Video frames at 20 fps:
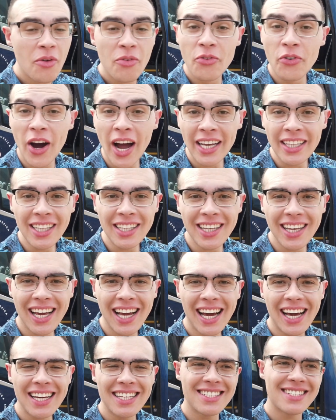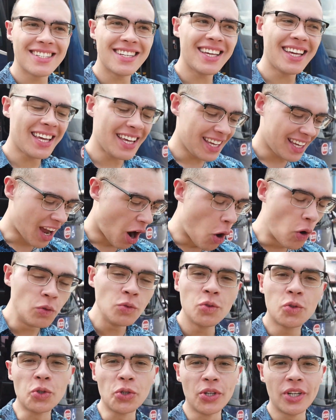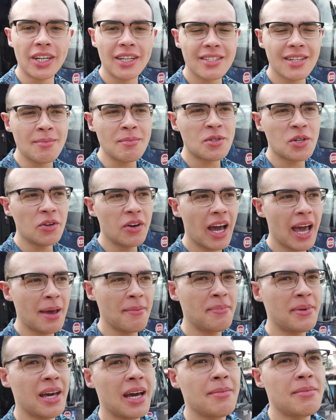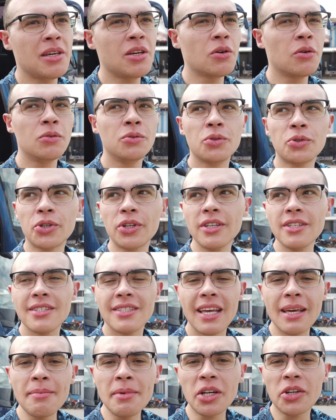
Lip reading: Finally, guys, in Honduras. I'm so happy I'm in Honduras. The